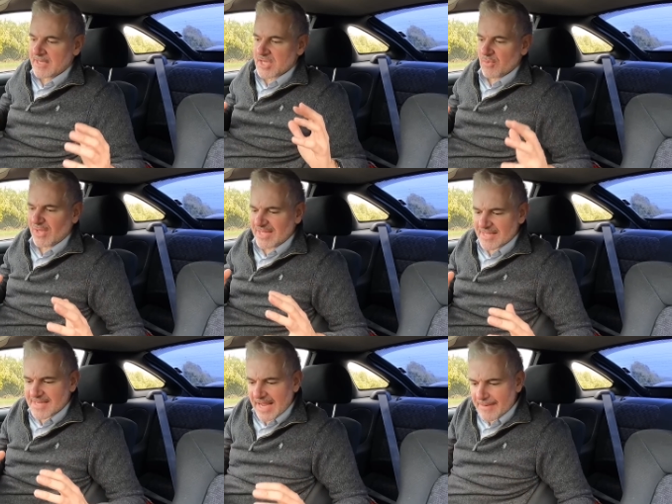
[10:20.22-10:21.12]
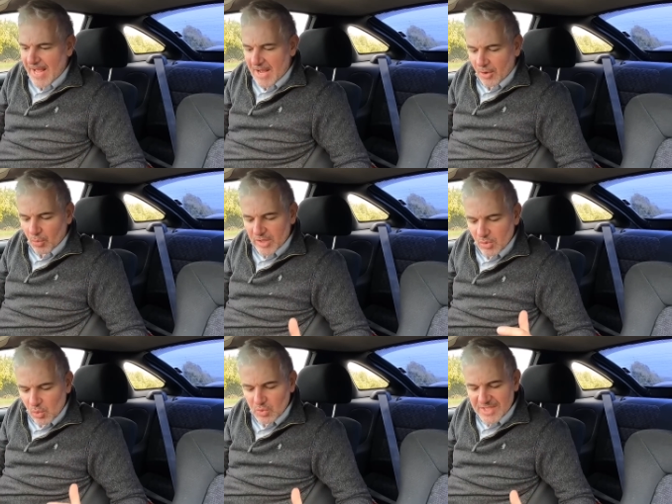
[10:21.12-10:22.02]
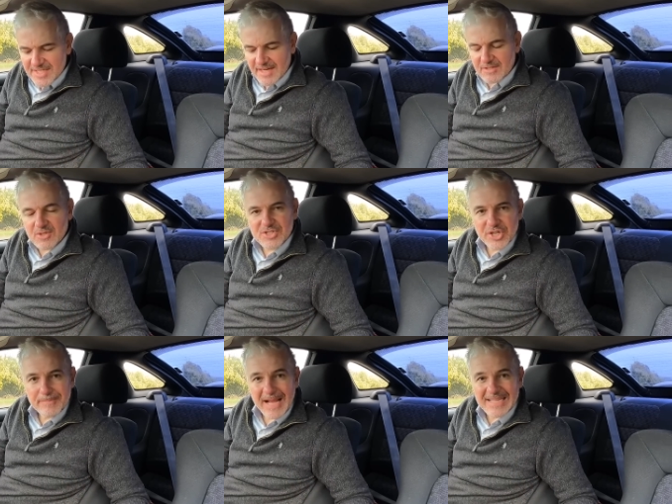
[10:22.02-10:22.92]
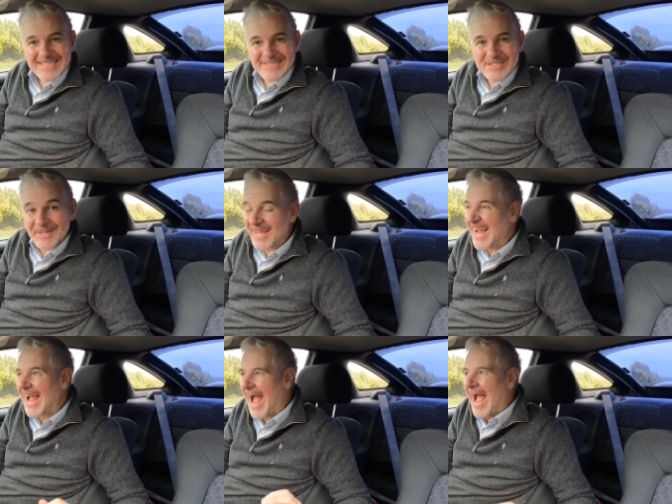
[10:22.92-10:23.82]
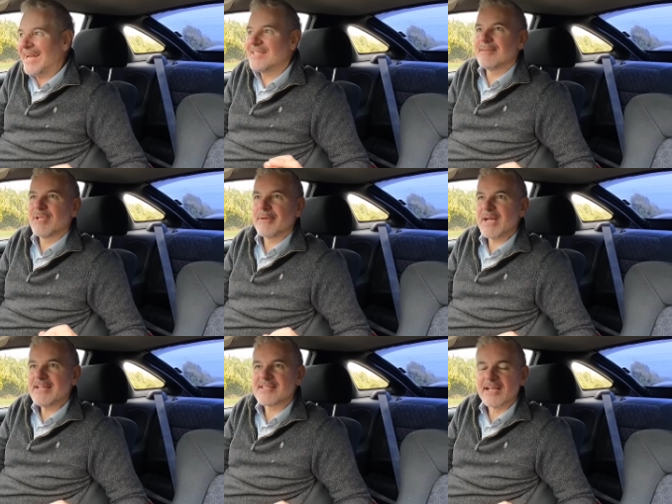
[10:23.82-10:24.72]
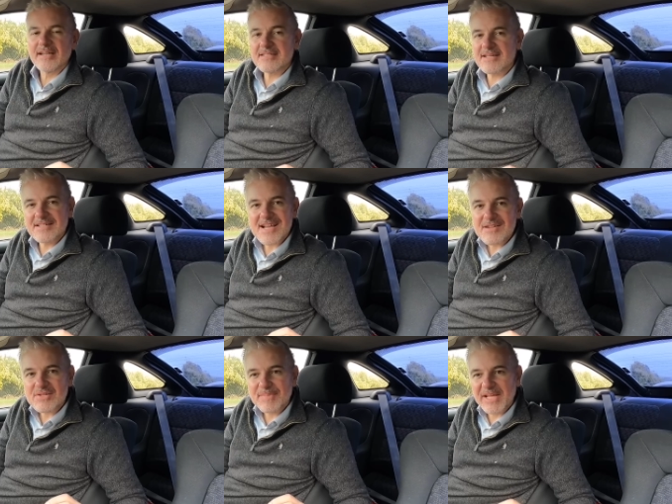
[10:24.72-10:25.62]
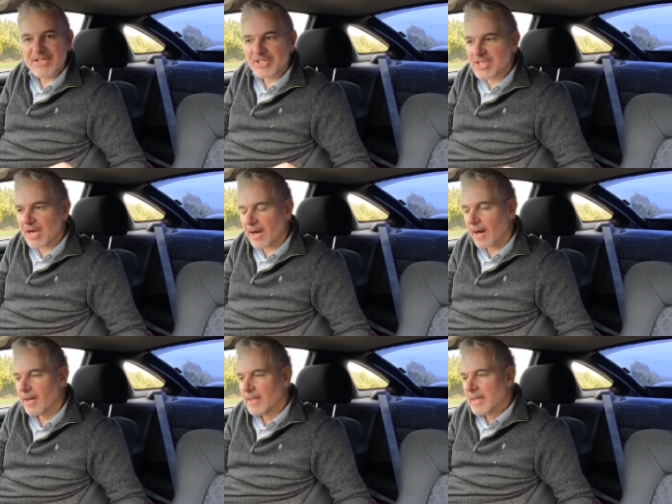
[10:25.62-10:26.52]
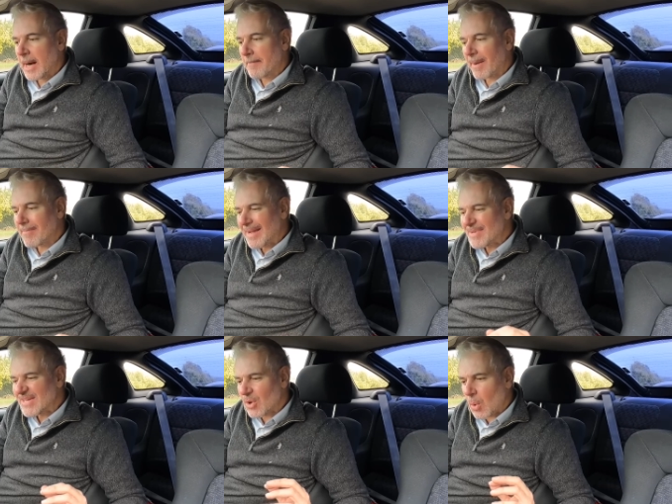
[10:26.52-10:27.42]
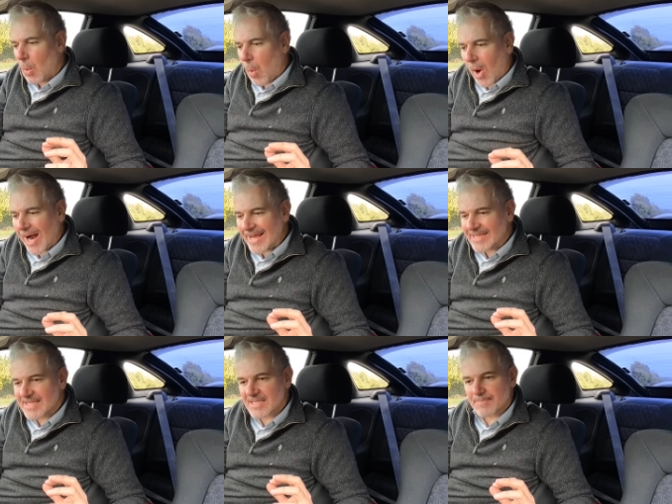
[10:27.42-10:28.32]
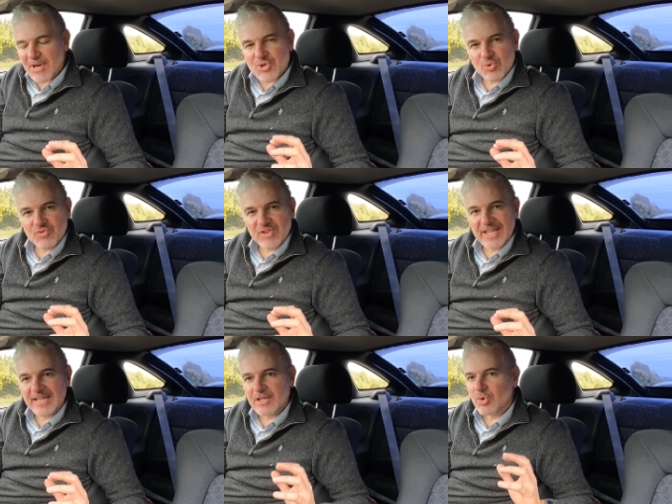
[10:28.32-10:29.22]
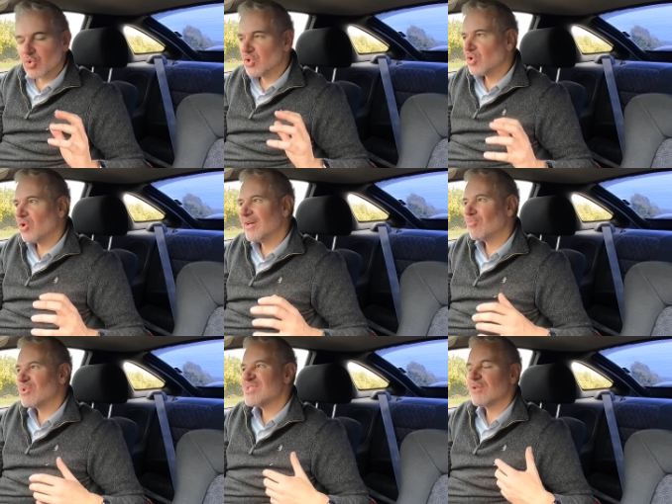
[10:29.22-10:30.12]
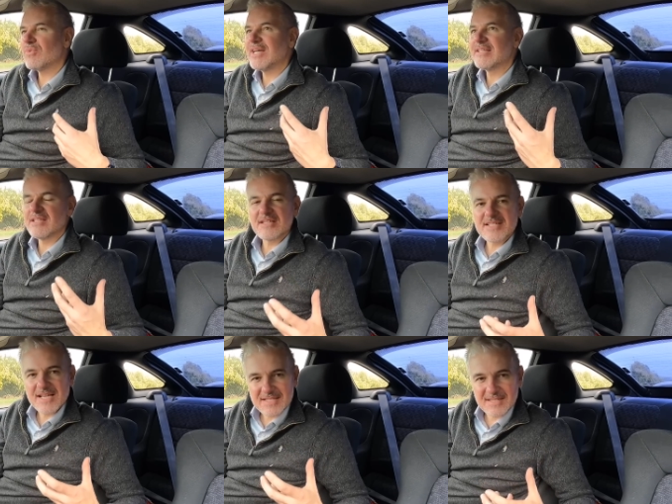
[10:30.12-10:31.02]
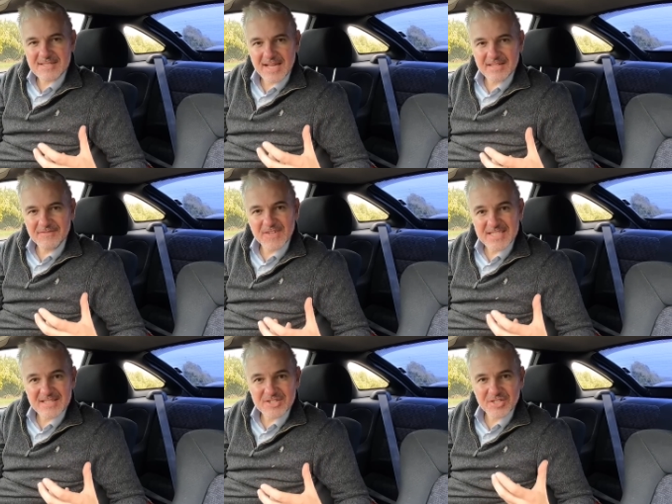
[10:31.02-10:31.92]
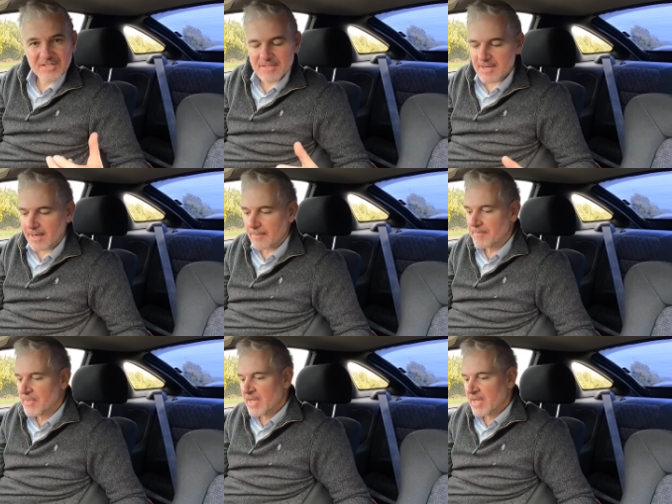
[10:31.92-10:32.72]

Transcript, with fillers: So when this came out with all this technology packed into it, it had to be amazing. And it turned out to be a good car, but maybe not quite as special feeling or not, it wasn't the way that the testers had envisaged at the time.